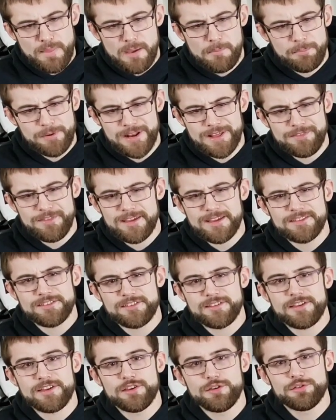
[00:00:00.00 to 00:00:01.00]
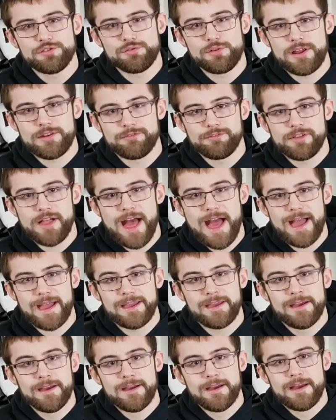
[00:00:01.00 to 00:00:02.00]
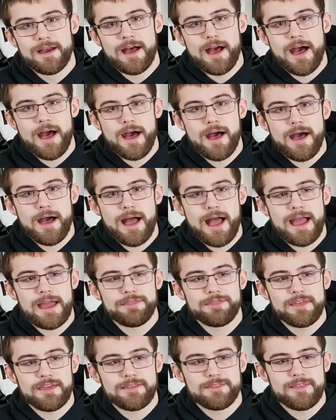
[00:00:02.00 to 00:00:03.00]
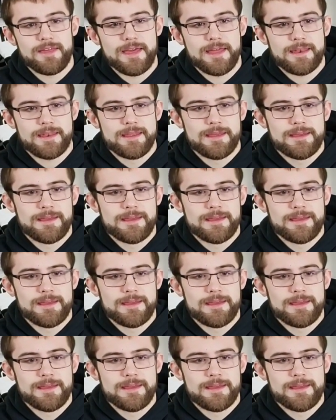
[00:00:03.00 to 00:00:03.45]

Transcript: But I think it's a huge red flag. I think that